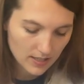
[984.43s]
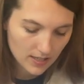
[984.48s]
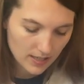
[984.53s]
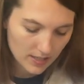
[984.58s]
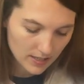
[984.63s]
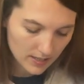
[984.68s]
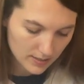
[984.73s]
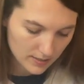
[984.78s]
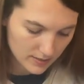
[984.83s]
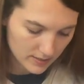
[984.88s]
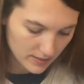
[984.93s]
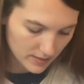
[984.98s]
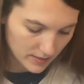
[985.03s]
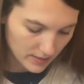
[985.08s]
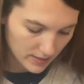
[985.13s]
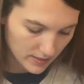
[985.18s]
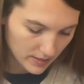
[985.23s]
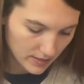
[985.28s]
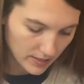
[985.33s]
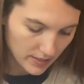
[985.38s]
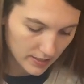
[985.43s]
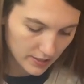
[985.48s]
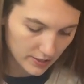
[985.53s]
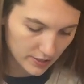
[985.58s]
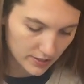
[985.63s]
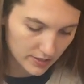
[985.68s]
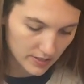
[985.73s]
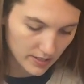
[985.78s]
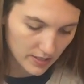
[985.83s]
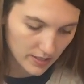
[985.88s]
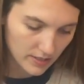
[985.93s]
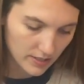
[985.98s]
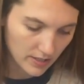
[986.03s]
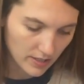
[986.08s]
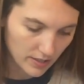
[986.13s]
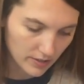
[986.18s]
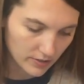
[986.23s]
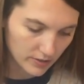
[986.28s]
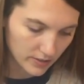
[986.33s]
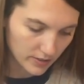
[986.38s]
And here's
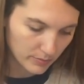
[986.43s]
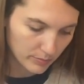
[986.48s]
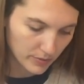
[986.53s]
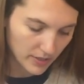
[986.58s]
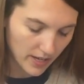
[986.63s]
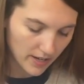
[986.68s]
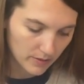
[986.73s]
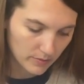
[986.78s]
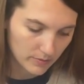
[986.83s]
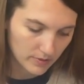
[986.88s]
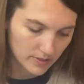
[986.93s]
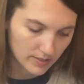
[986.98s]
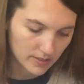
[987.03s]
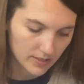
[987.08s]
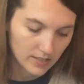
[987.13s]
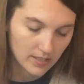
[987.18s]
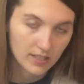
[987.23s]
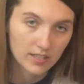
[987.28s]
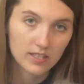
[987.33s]
the other black one.